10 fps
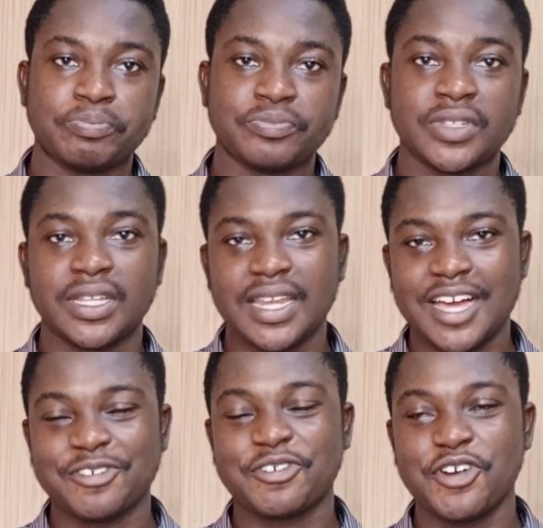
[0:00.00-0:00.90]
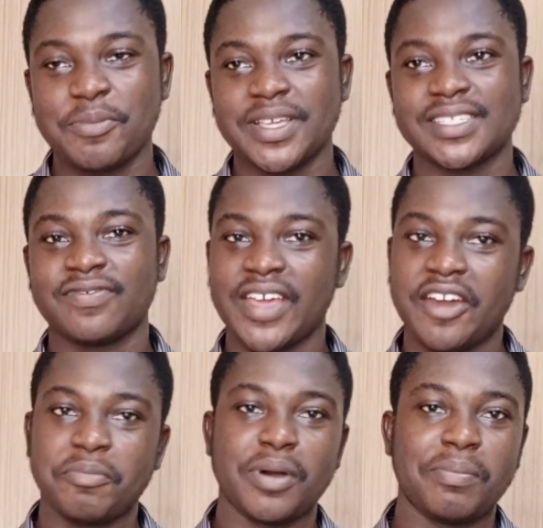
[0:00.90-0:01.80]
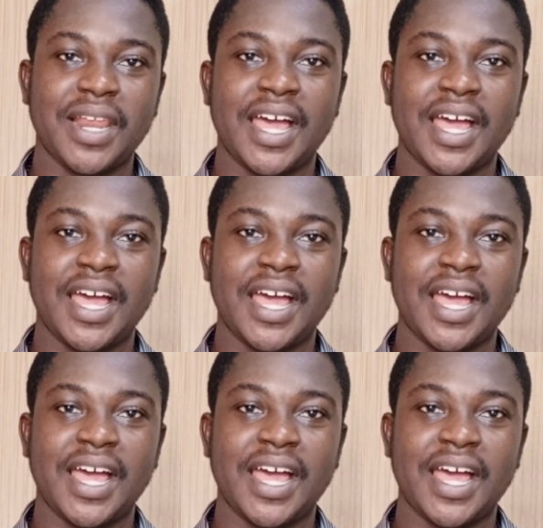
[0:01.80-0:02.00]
Now, Chrome is very popular.